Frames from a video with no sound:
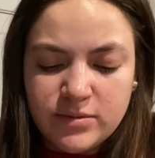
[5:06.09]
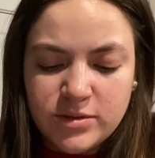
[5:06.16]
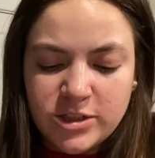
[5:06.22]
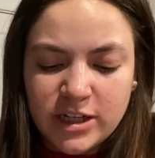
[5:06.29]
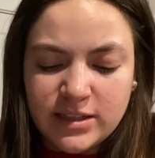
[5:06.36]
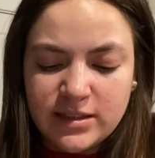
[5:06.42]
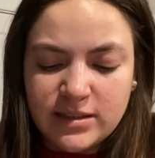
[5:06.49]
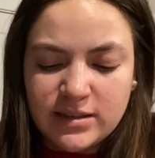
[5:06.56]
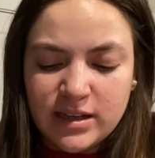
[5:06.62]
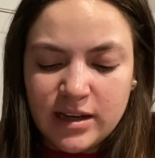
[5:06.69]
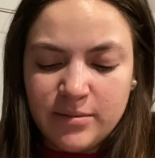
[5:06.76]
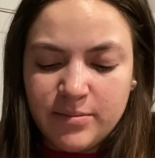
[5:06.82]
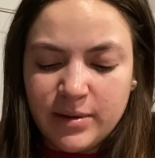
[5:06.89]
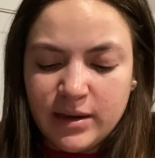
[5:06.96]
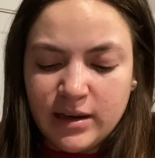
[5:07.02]
Jessie
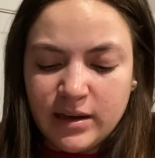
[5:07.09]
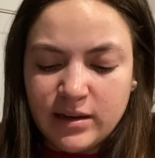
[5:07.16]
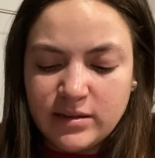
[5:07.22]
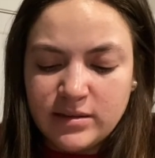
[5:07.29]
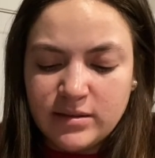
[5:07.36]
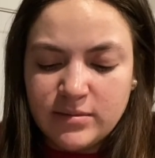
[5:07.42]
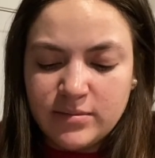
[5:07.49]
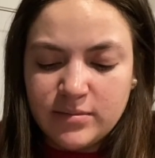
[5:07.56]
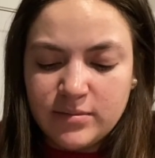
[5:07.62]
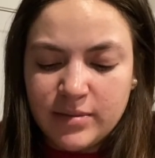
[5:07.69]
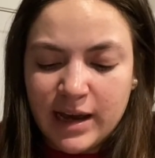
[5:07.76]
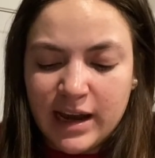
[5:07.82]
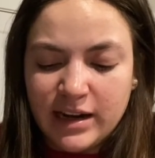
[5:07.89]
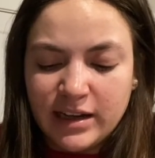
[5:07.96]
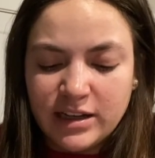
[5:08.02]
said, pan-
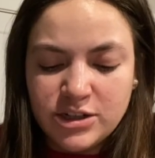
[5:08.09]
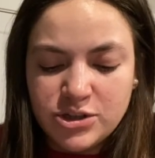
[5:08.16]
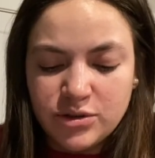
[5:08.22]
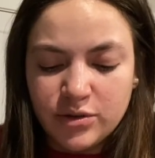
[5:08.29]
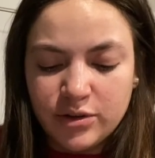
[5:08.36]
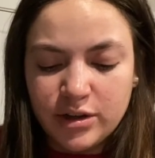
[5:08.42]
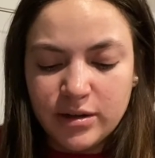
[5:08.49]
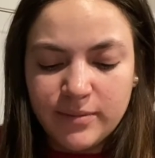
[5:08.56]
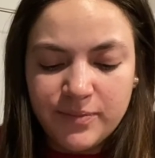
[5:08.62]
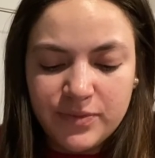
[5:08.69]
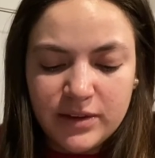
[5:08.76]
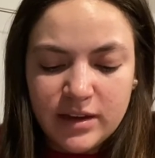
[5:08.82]
patting his shoulder.